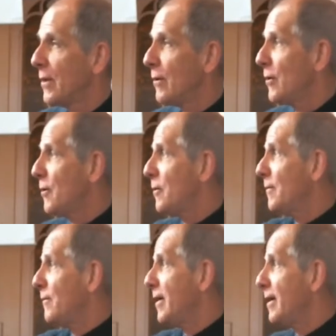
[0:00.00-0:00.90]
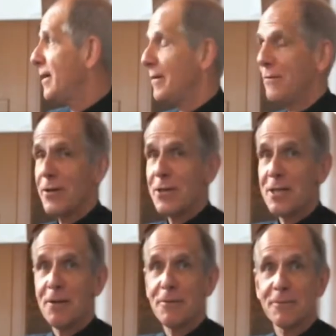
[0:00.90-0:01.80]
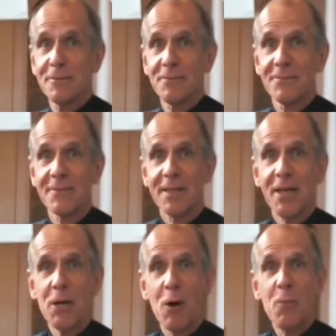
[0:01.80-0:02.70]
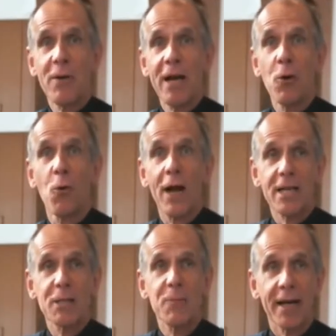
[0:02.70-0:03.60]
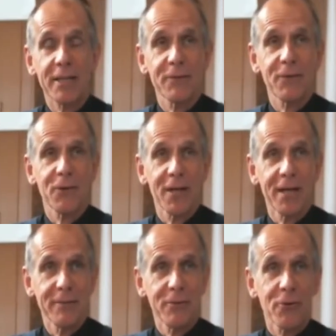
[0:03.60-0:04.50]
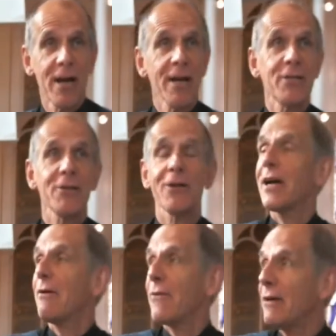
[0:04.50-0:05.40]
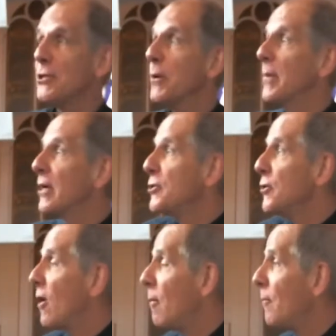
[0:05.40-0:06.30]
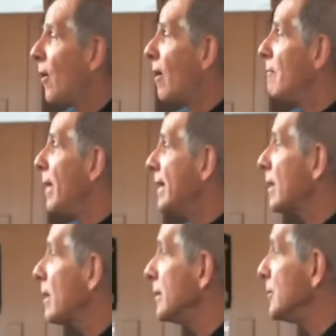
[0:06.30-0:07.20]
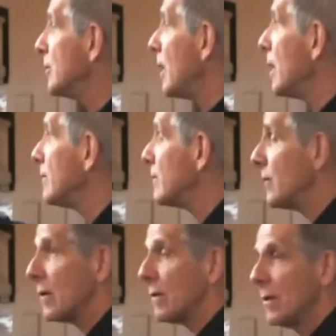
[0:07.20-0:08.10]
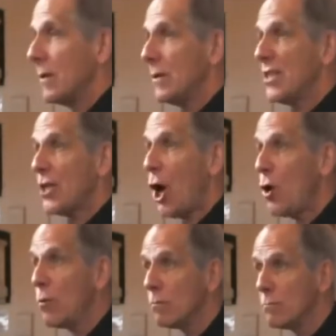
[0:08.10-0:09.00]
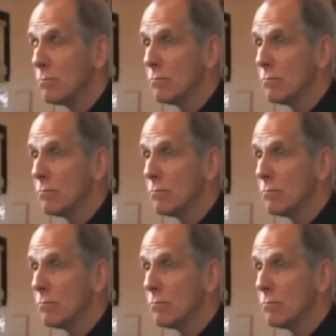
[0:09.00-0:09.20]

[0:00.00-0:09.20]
You can fill it in for yourself. Are you open in all aspects of your life, or you don't get round to it because you compartmentalise your life? This is home,